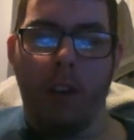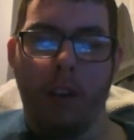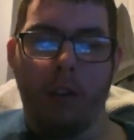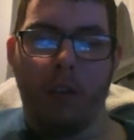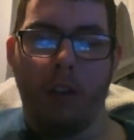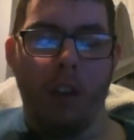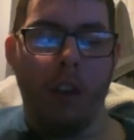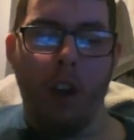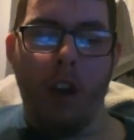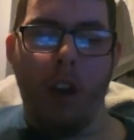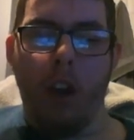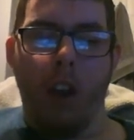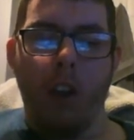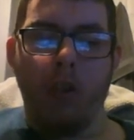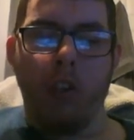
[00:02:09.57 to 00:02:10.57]
He should
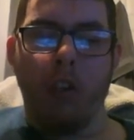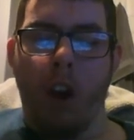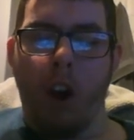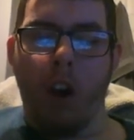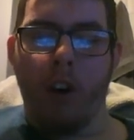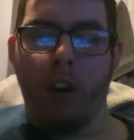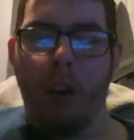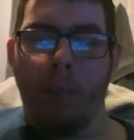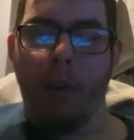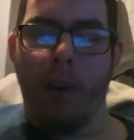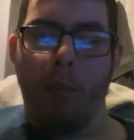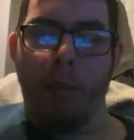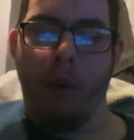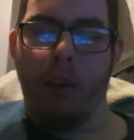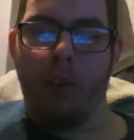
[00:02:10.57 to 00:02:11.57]
he should already
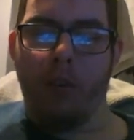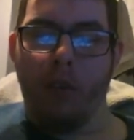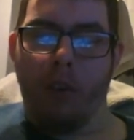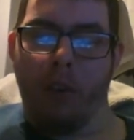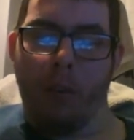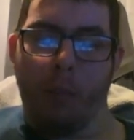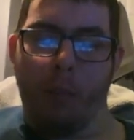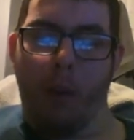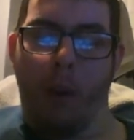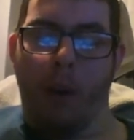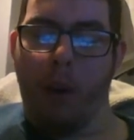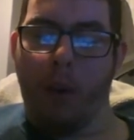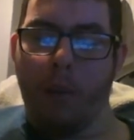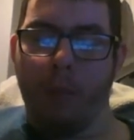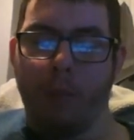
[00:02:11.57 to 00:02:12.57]
be mainstream,
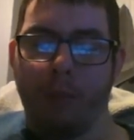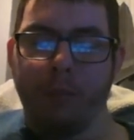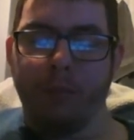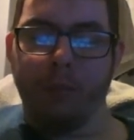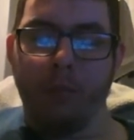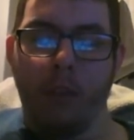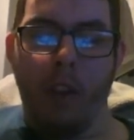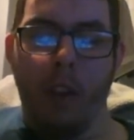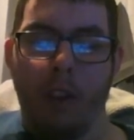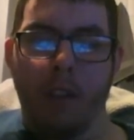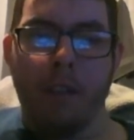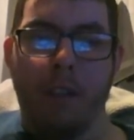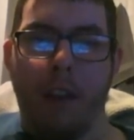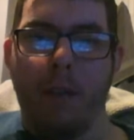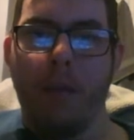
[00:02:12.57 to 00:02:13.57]
but um,
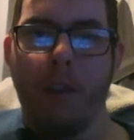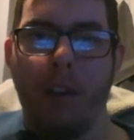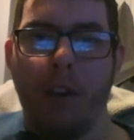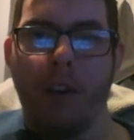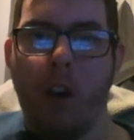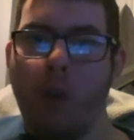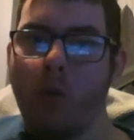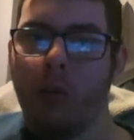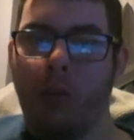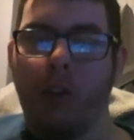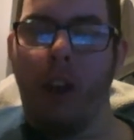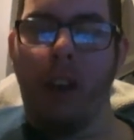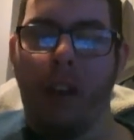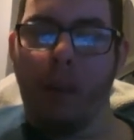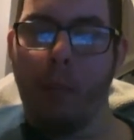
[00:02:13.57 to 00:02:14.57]
definitely go
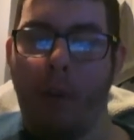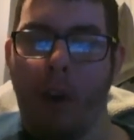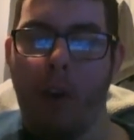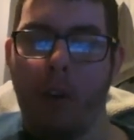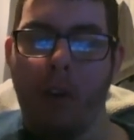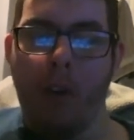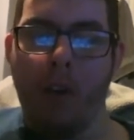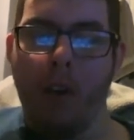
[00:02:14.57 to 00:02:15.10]
check him out.